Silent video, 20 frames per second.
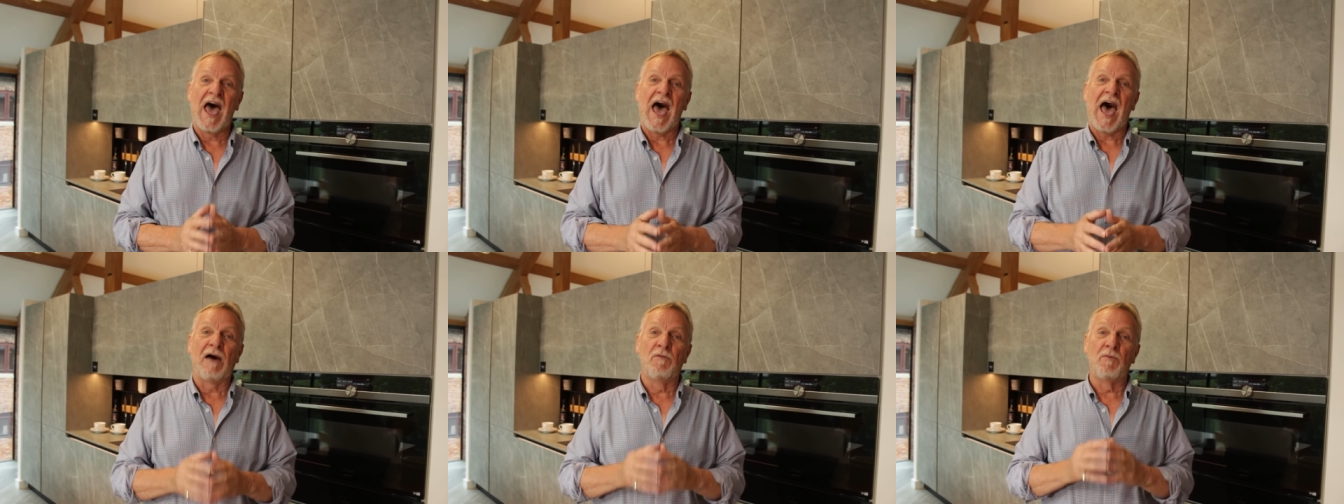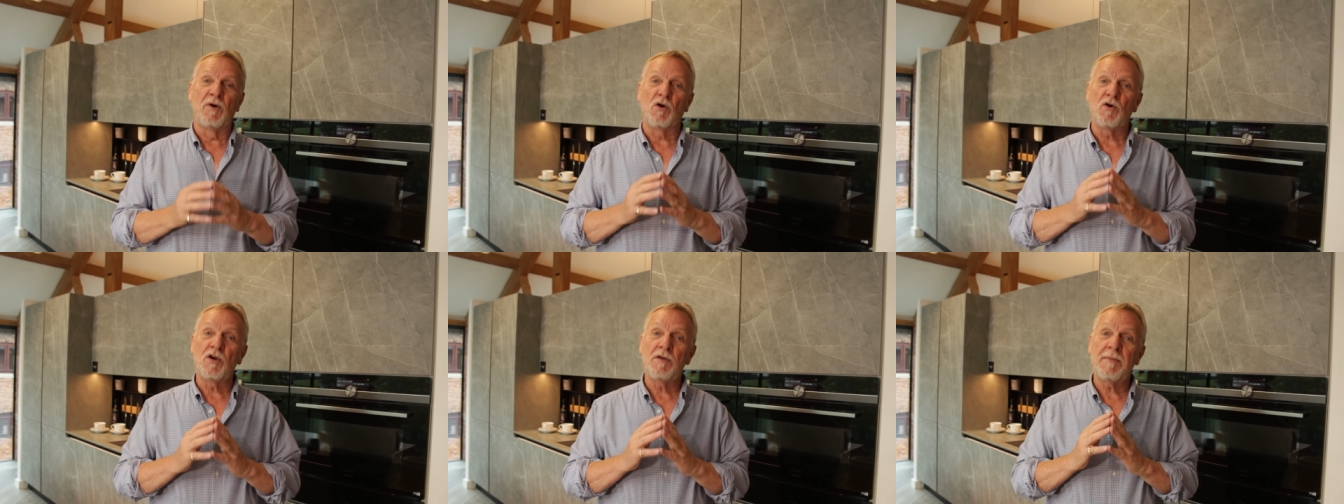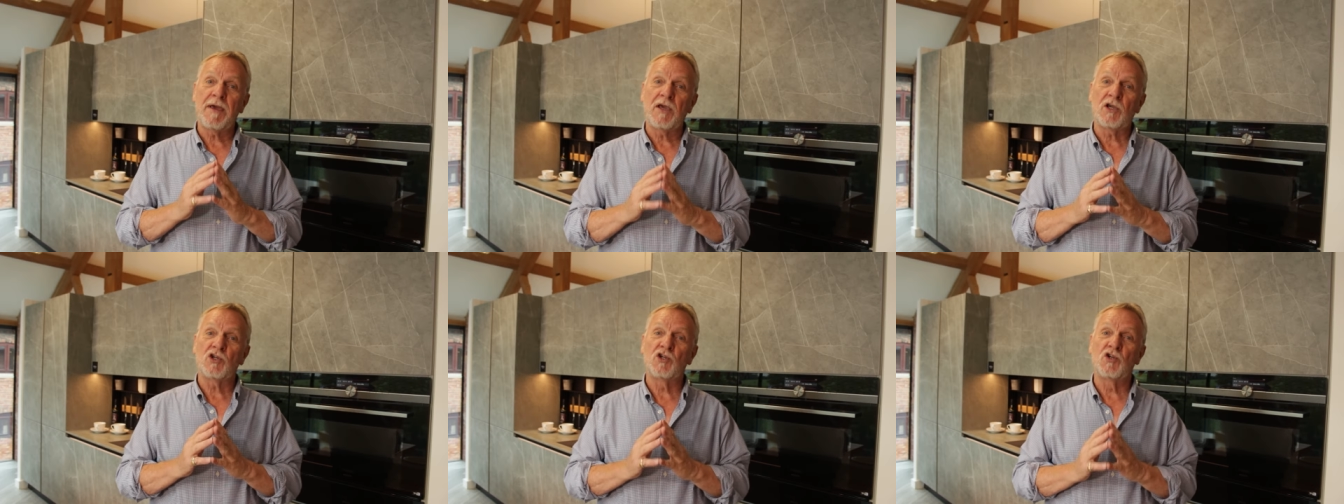and we're going to
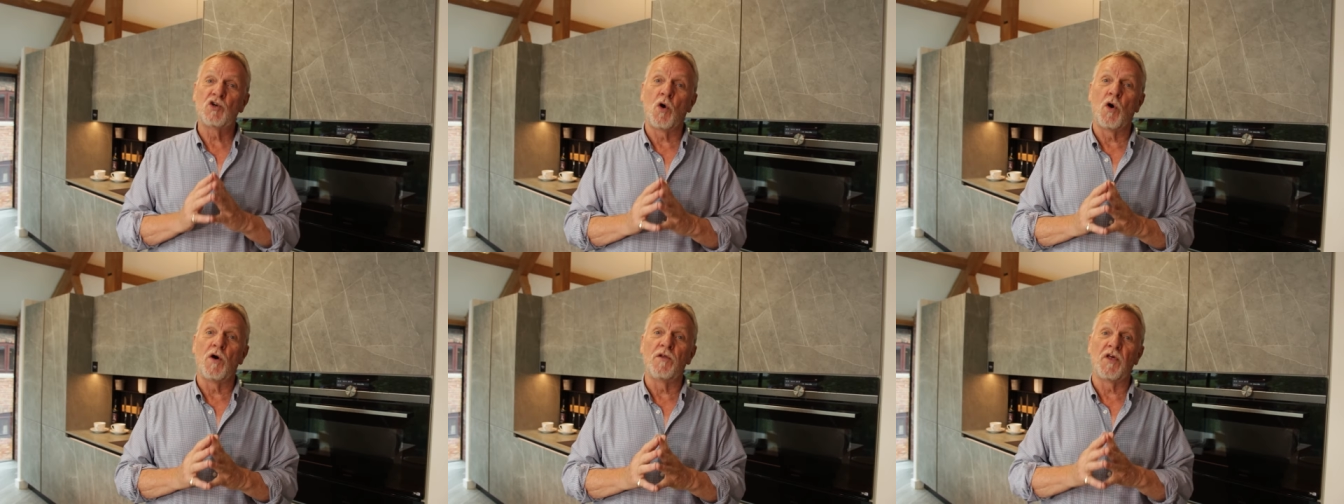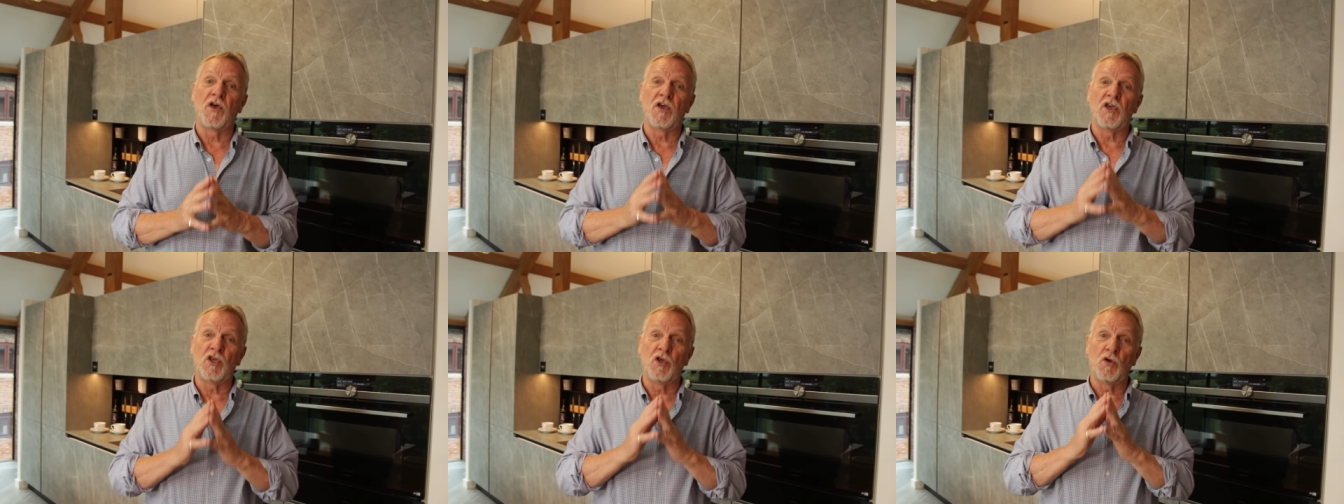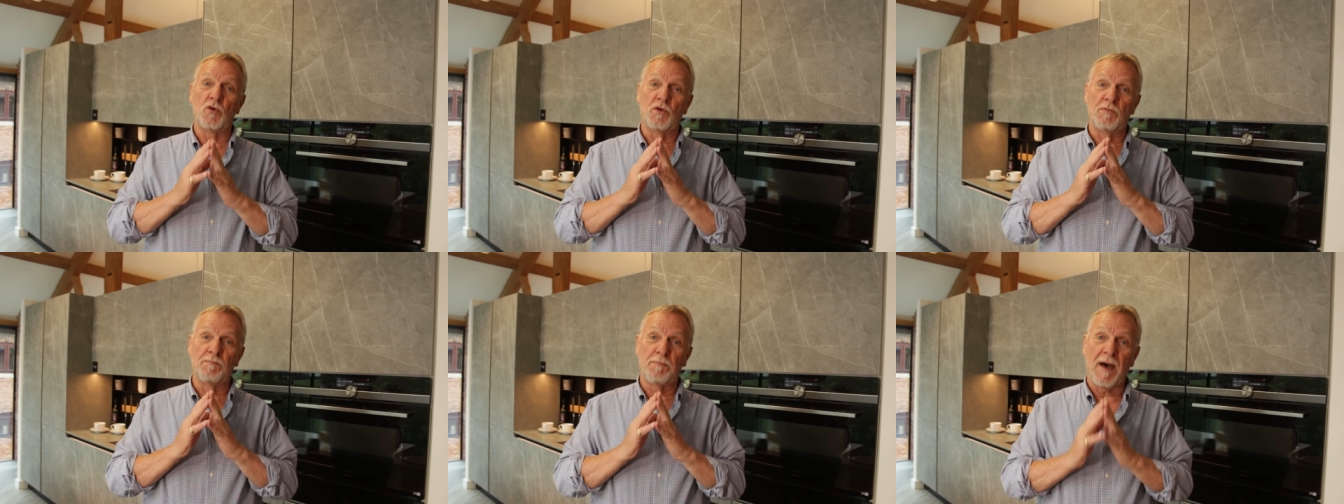make sure that
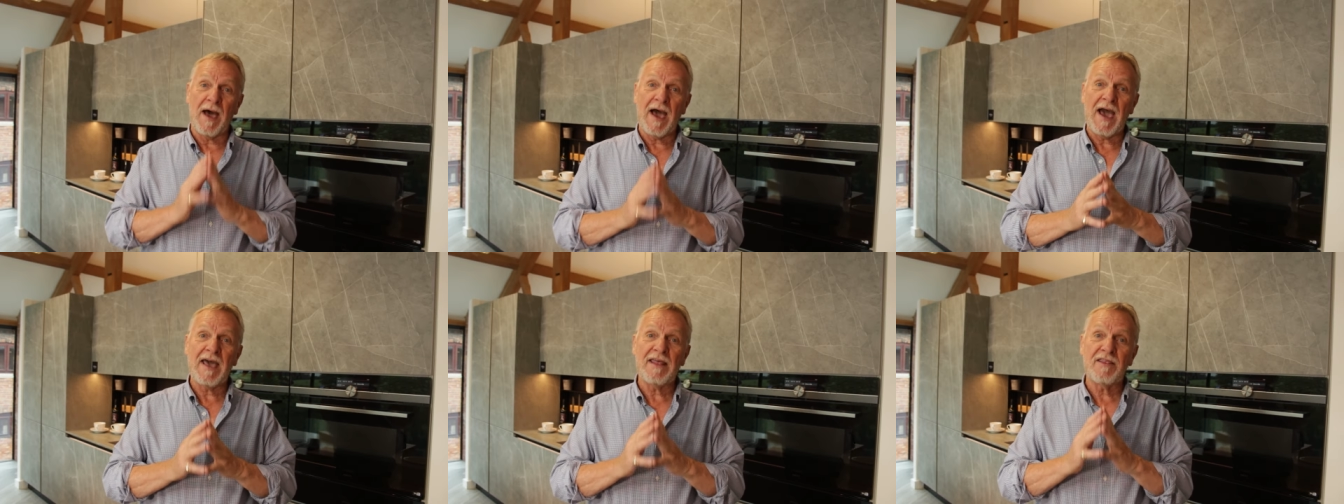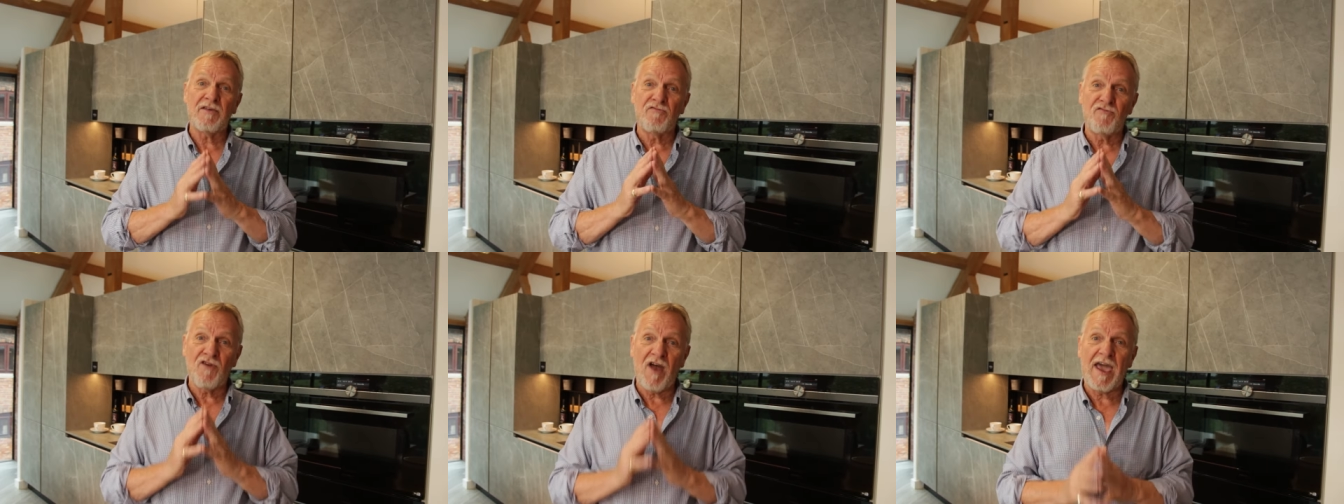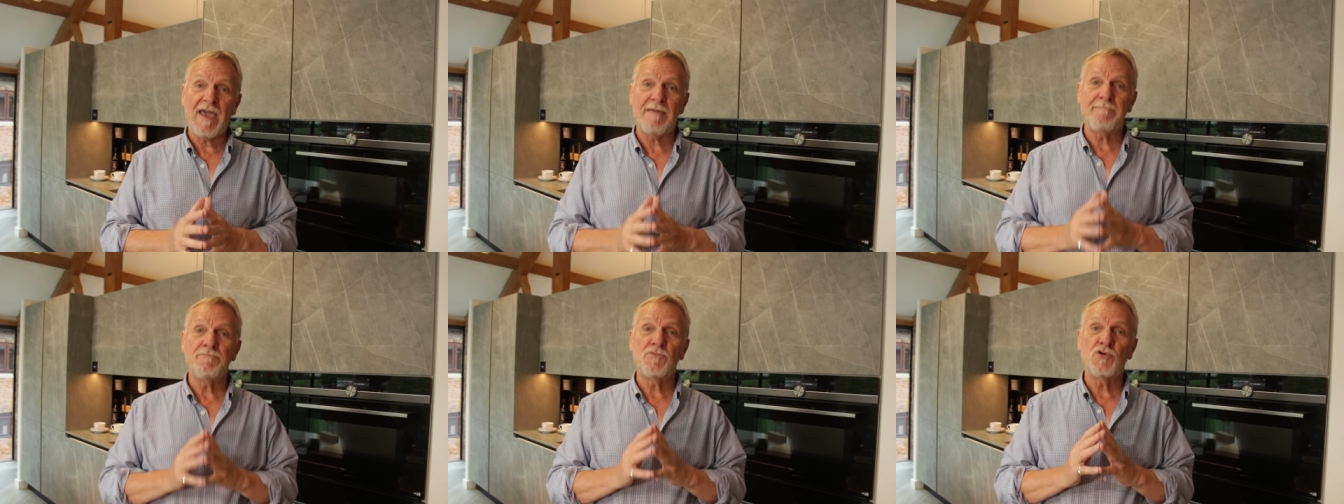you buy the
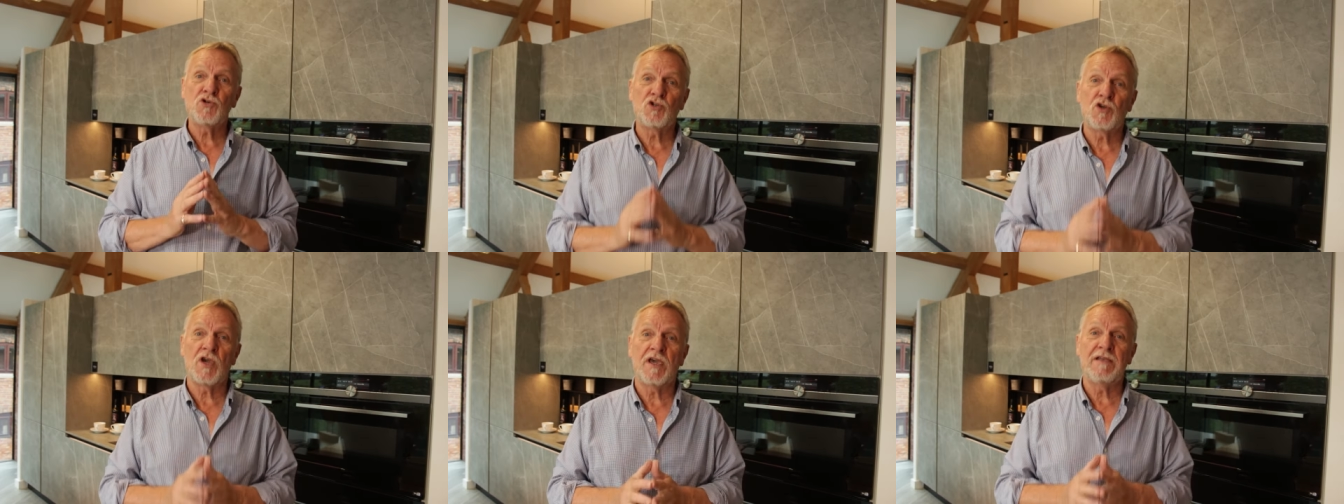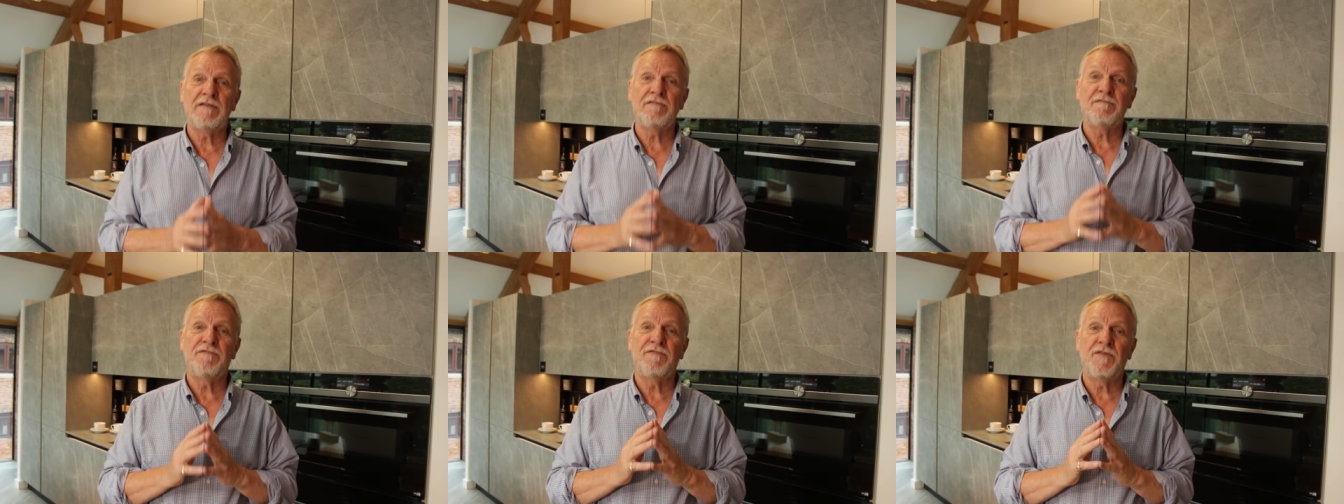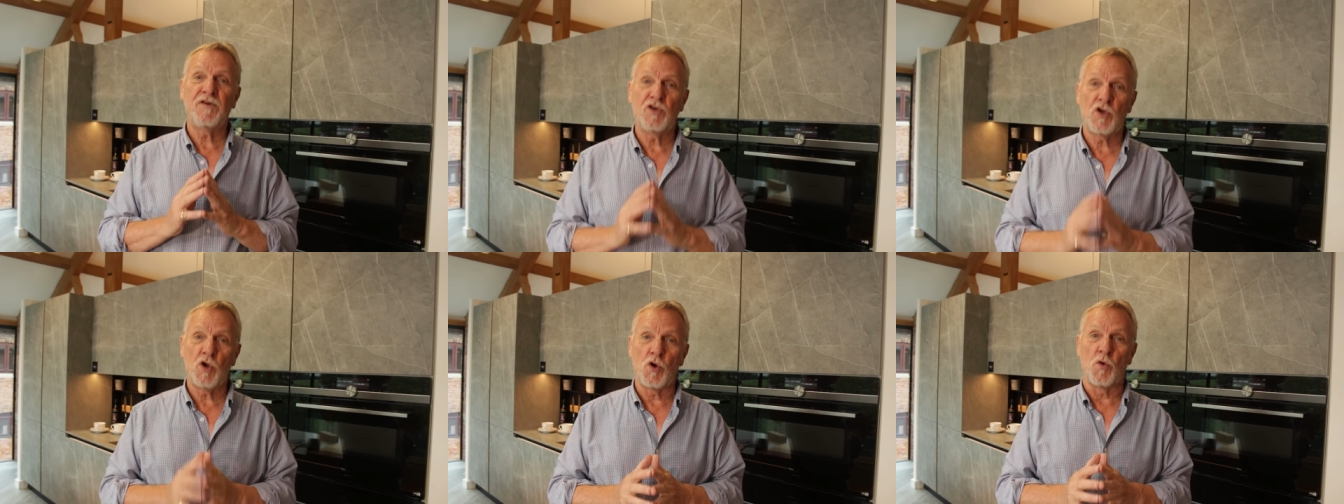right machine
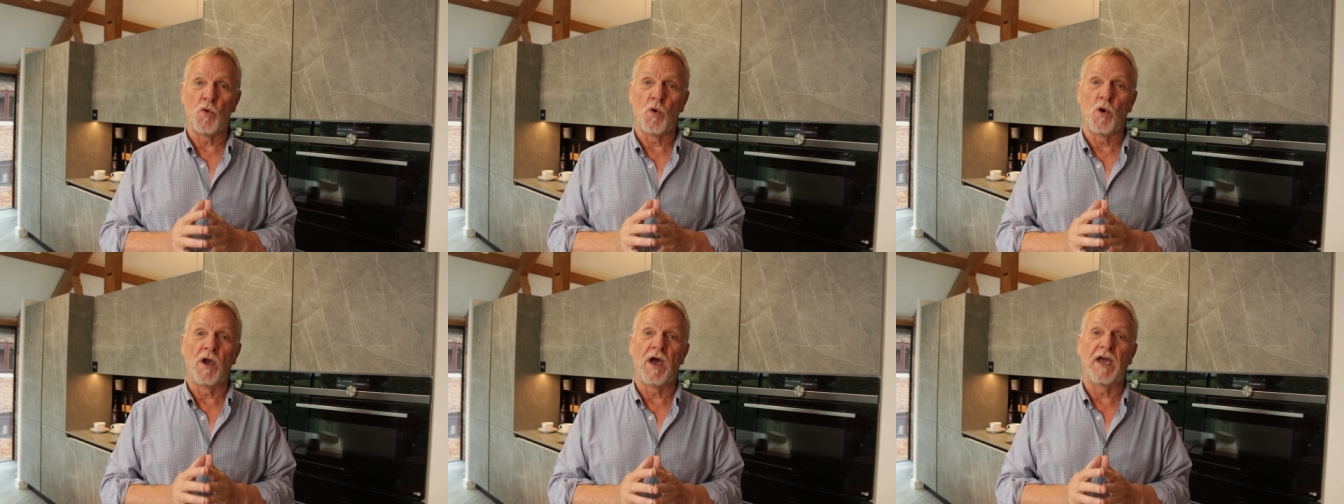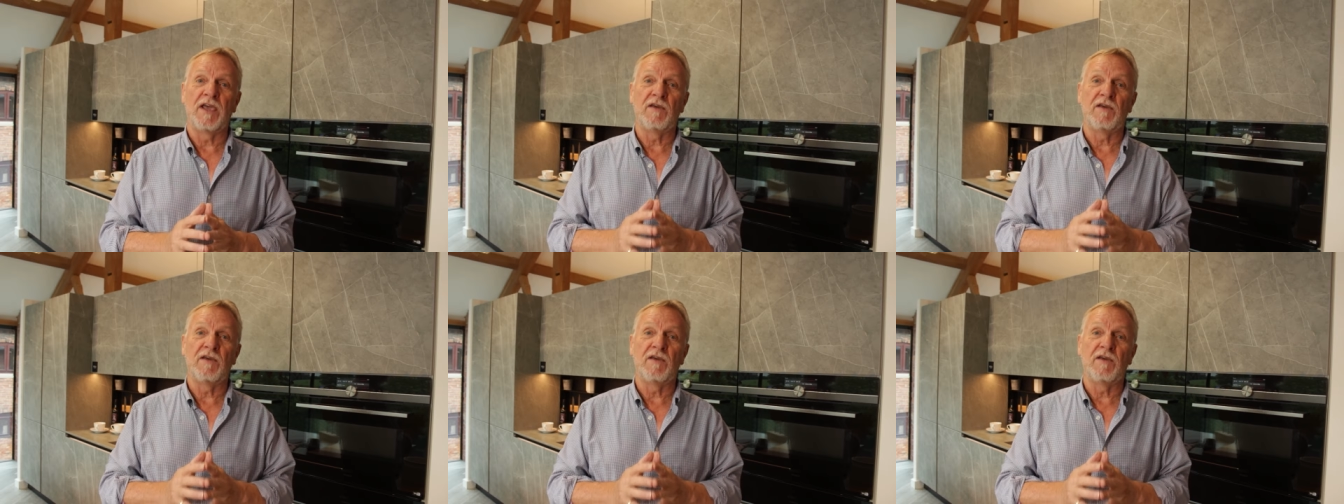for you.